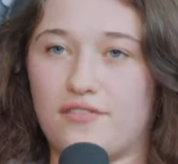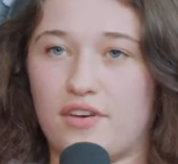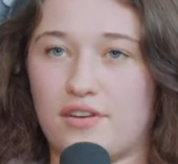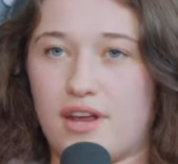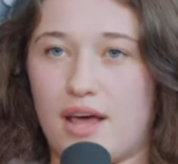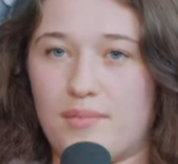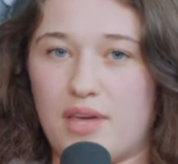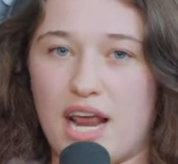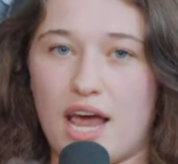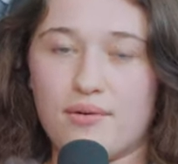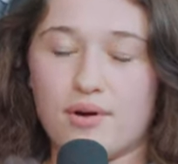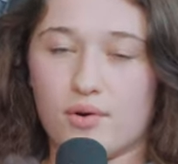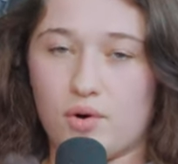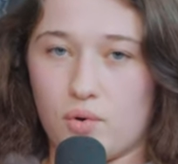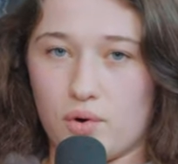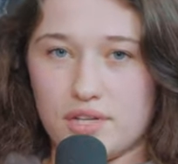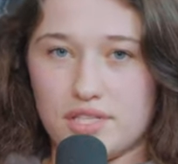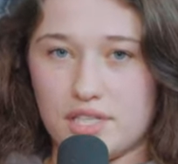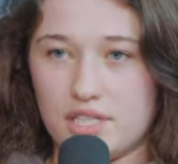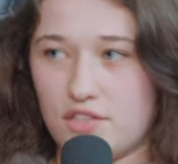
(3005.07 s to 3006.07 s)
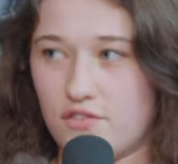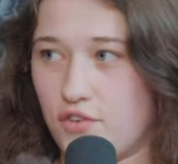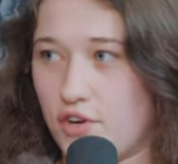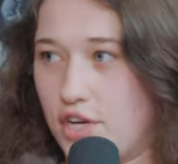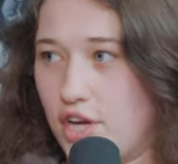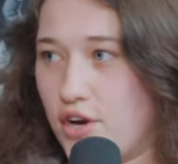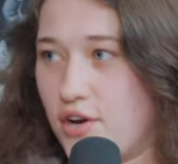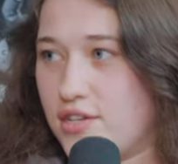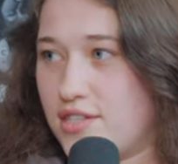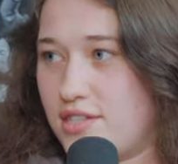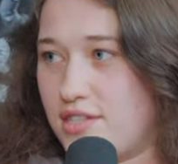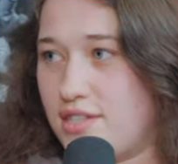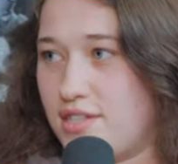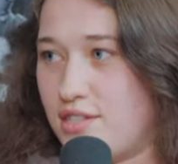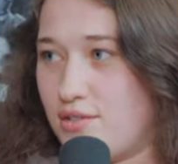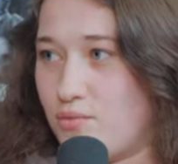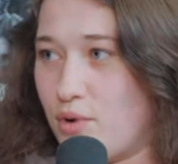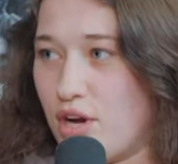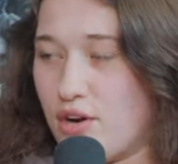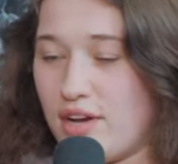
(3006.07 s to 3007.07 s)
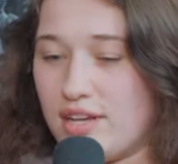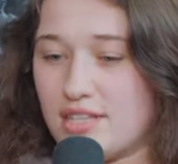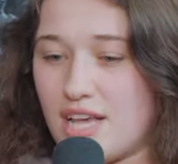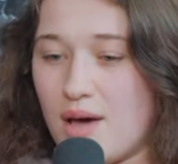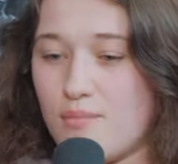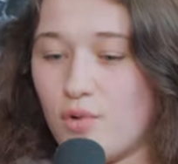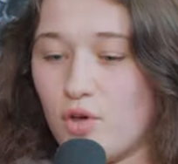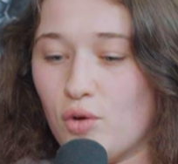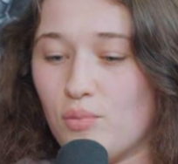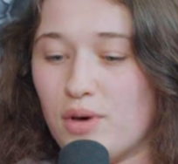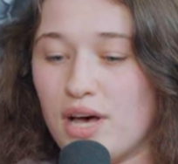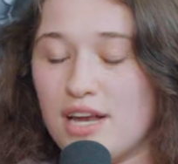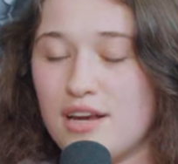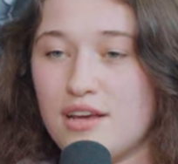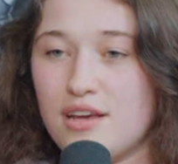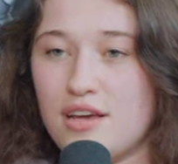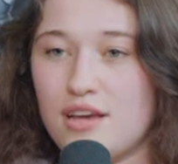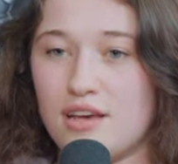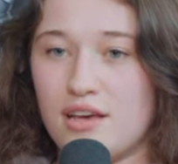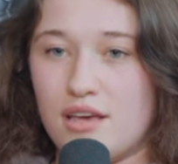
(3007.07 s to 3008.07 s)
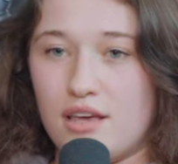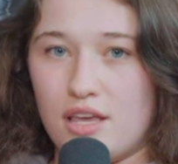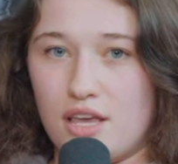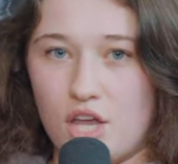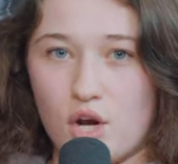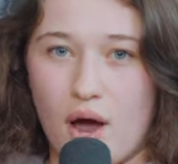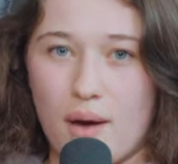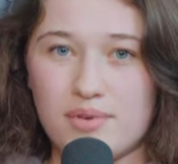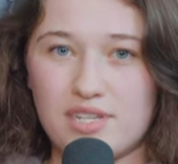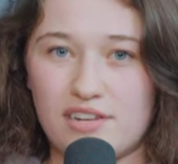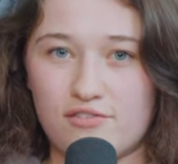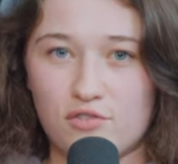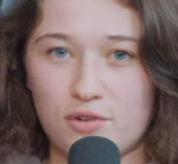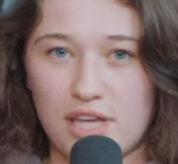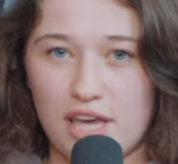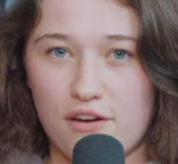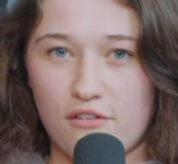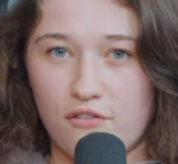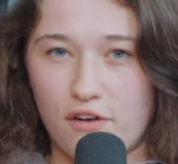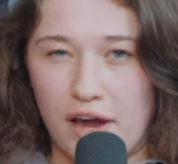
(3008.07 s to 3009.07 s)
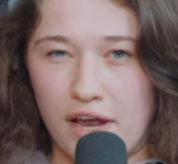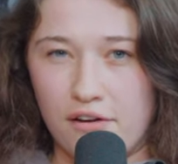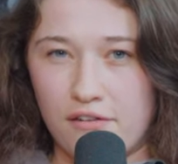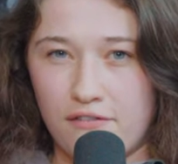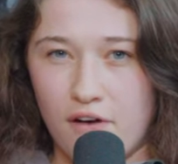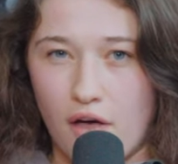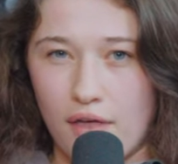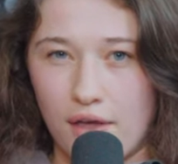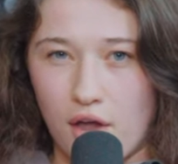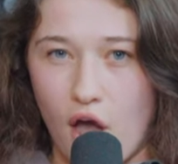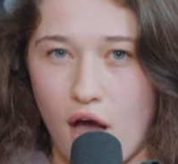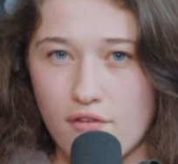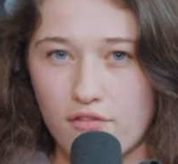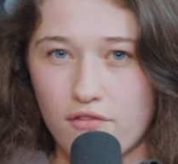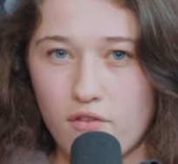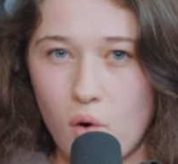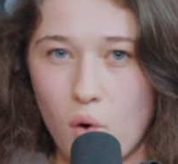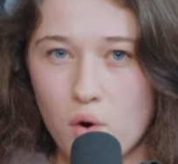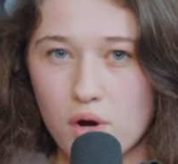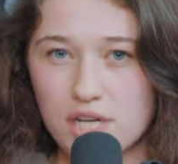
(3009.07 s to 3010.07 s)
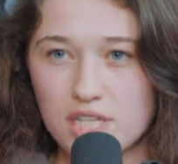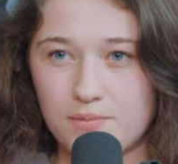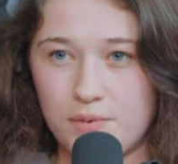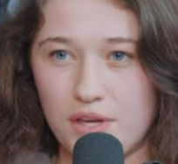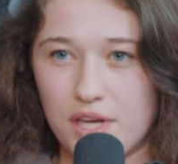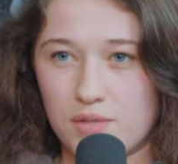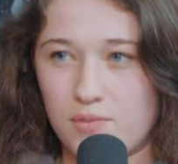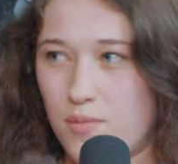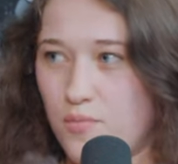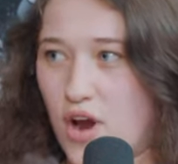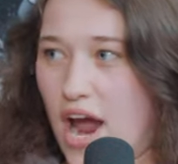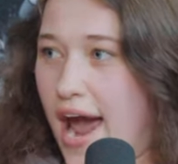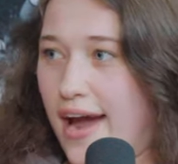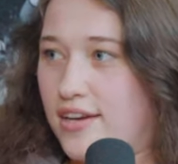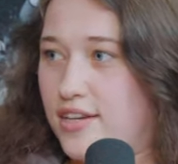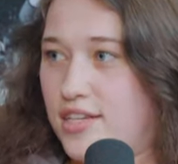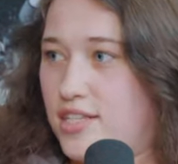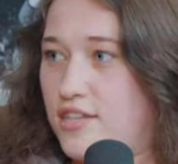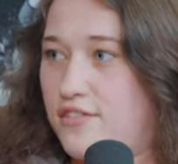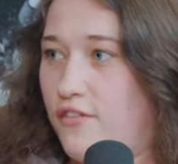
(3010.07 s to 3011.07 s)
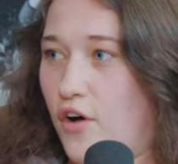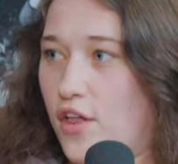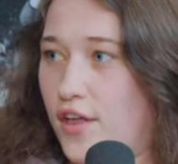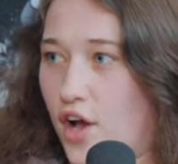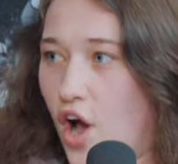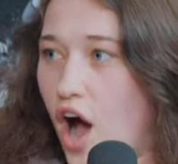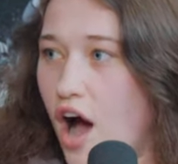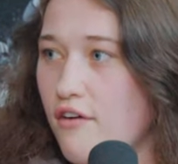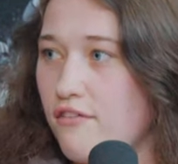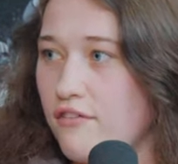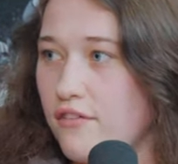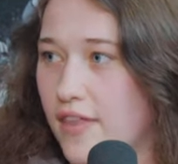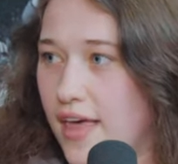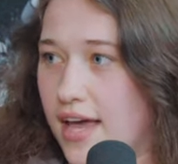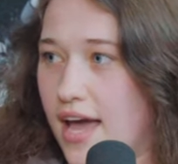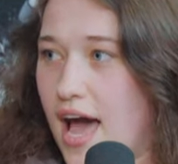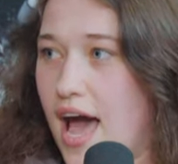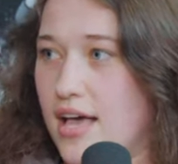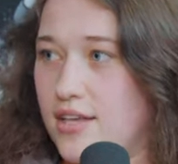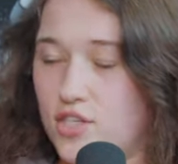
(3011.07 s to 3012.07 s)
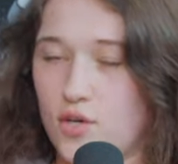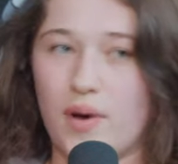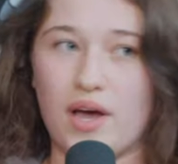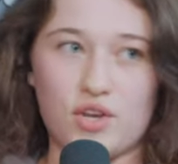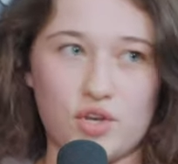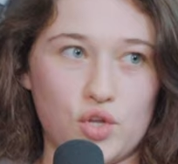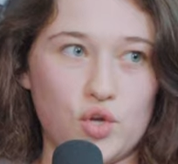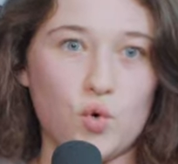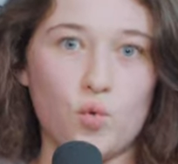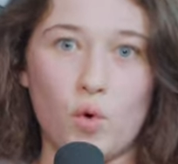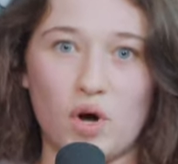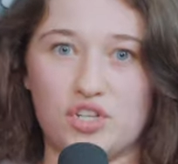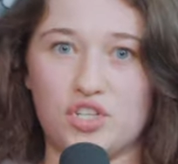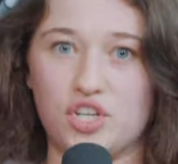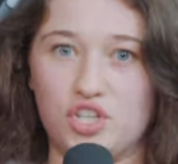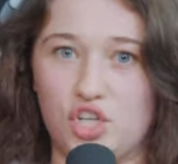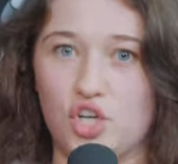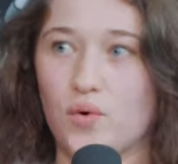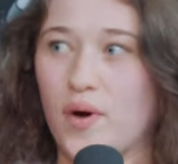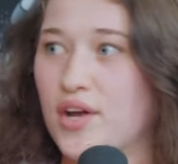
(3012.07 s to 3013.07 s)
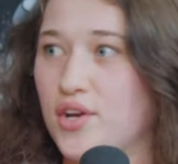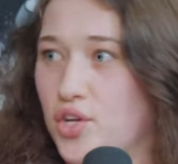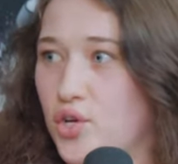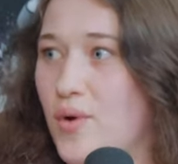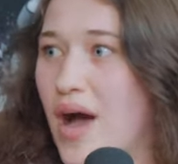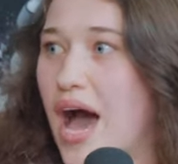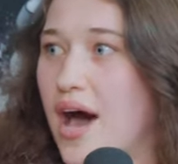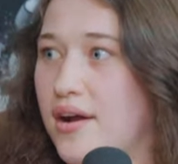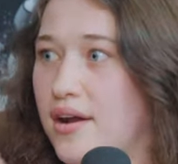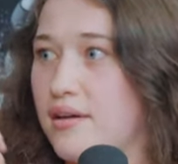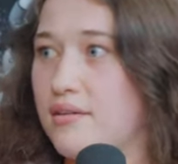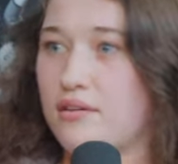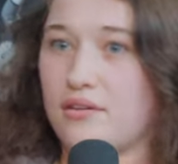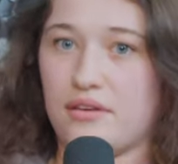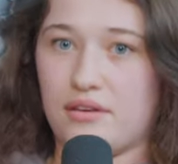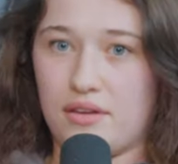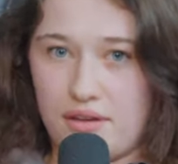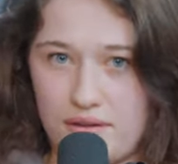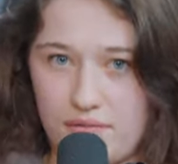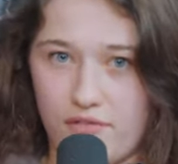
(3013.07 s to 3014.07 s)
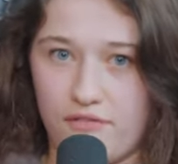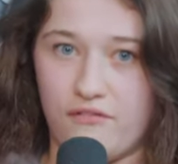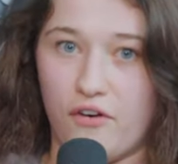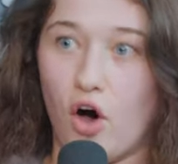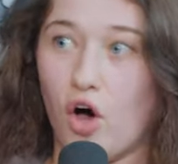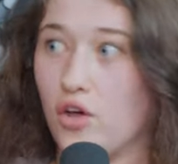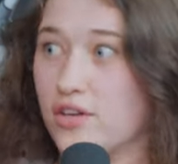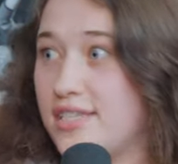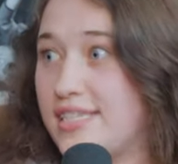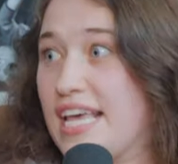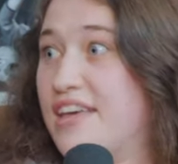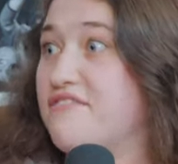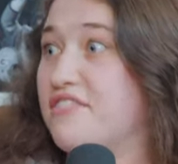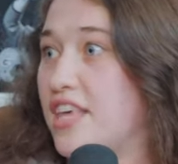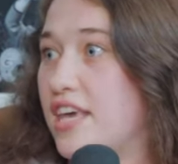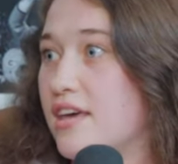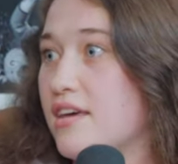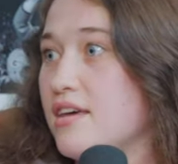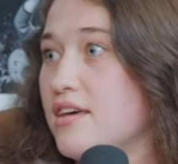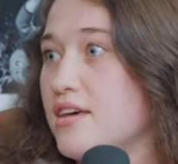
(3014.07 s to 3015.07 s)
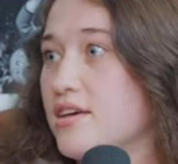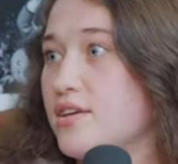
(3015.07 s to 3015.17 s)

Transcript: I mean, I rode horses for years, and this is a weird example, but you know, I was never really afraid of falling off of a horse because we practiced falling off. Like, so I knew what to do. I knew how to fall safely.